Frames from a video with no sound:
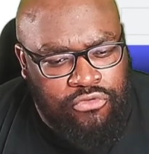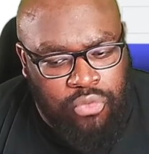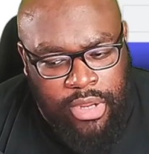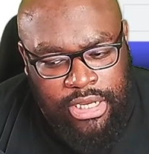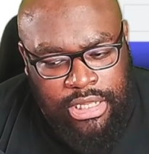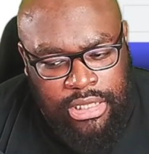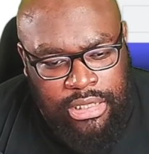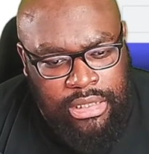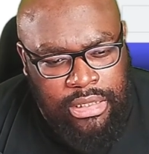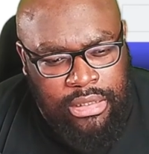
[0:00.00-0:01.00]

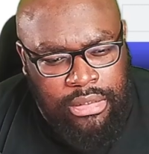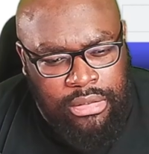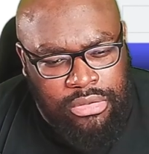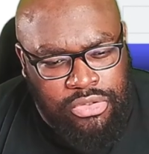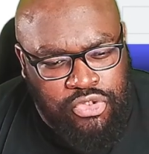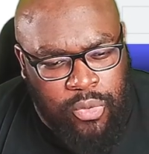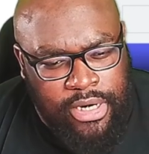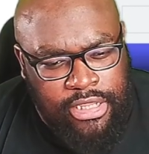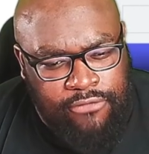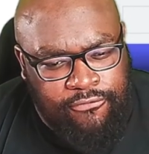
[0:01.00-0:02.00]

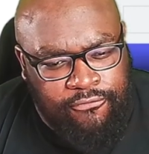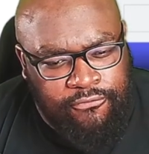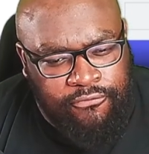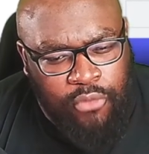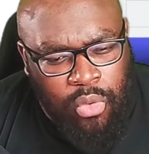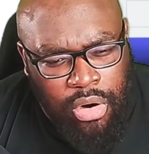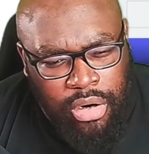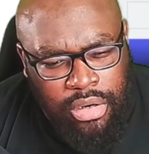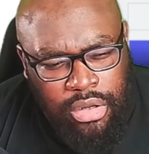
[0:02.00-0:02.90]
2024.